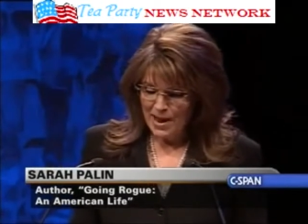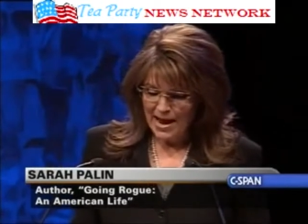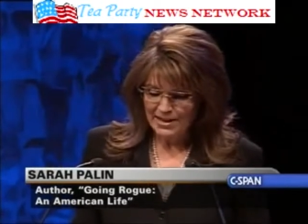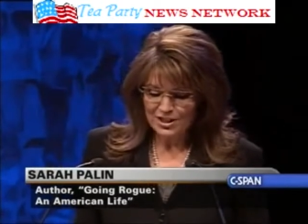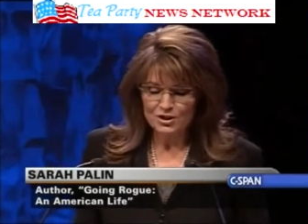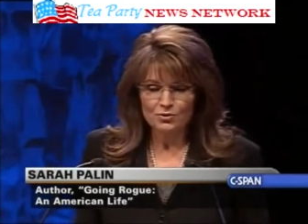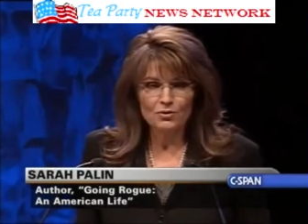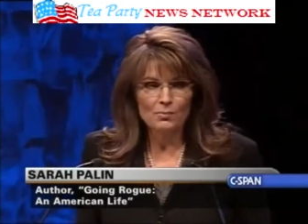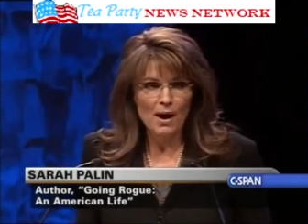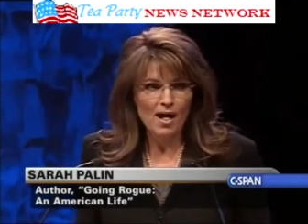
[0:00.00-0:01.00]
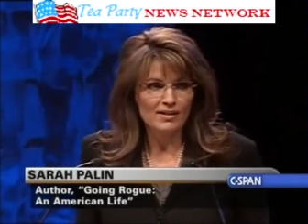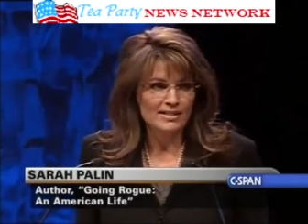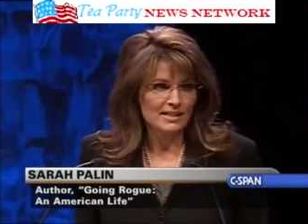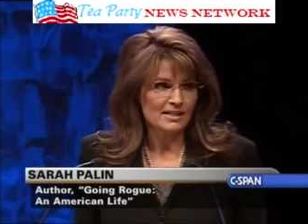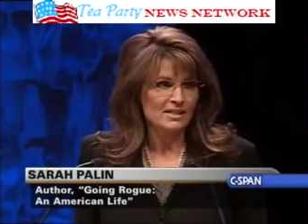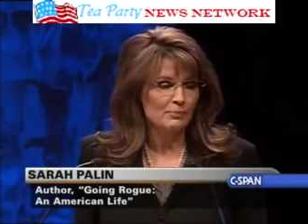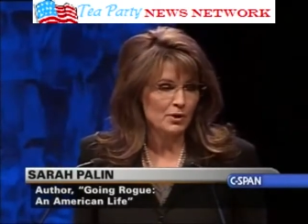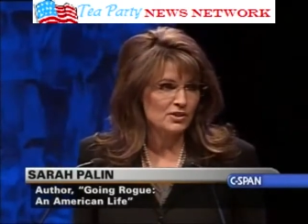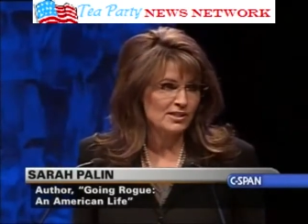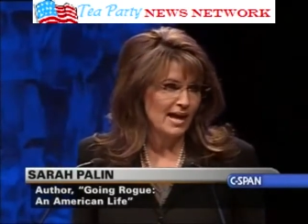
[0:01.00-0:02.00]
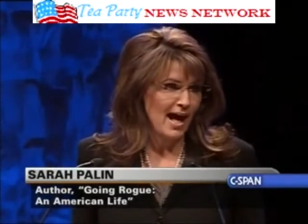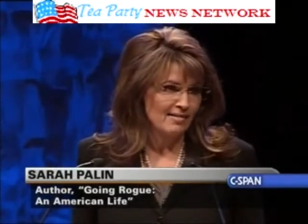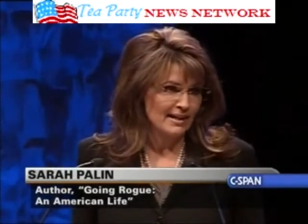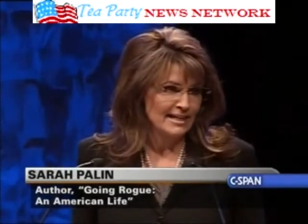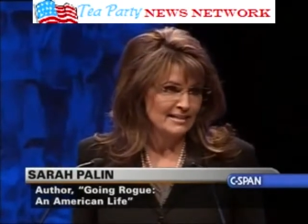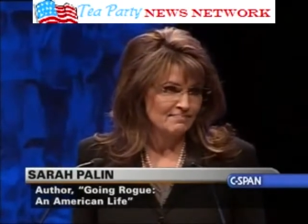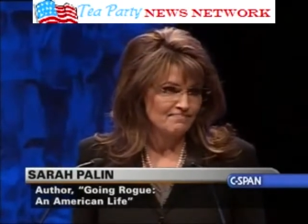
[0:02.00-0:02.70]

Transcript: managed through the politics of personality.